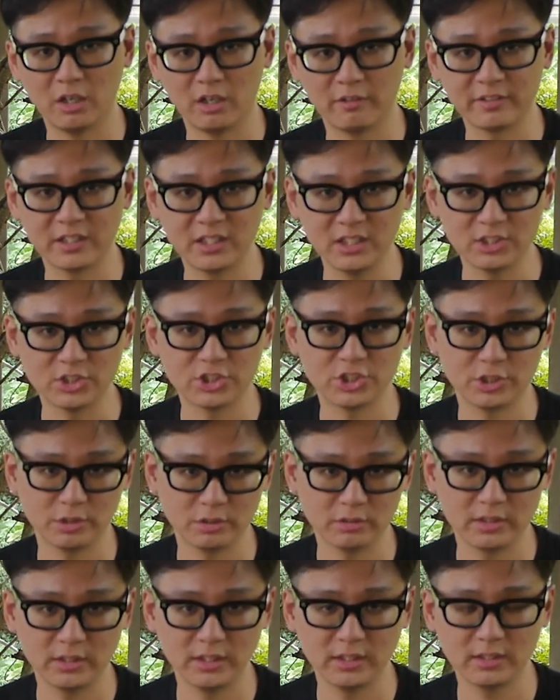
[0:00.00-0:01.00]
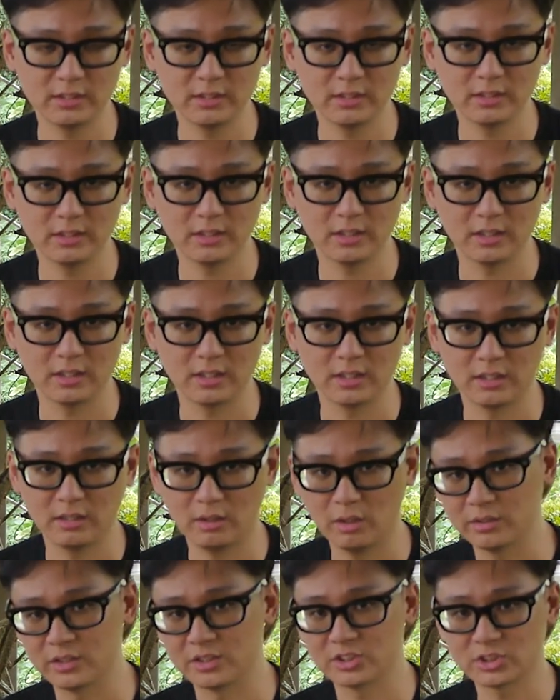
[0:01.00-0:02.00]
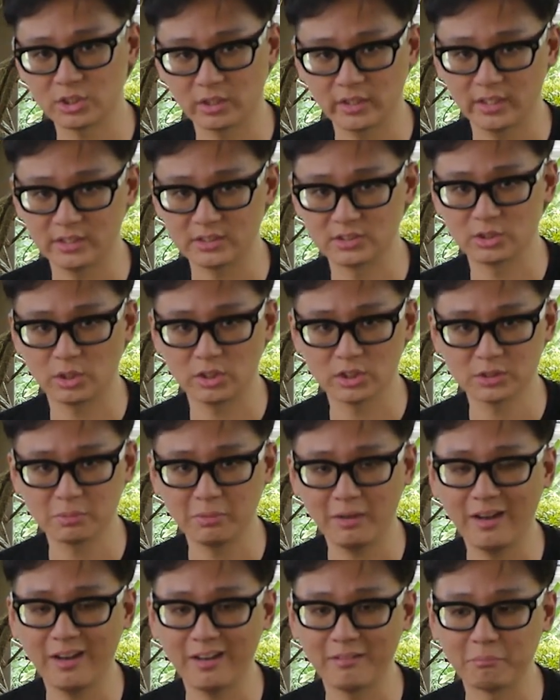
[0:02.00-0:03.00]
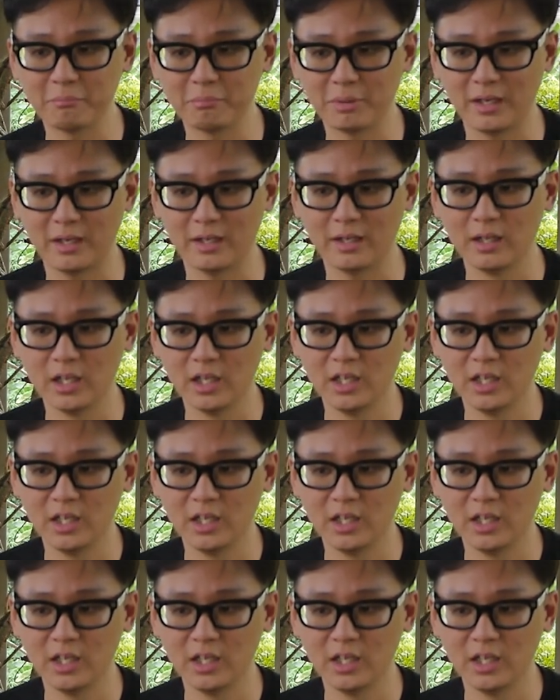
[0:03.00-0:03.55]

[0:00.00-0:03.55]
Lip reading: of heat shielding on the stock exhaust pipe, but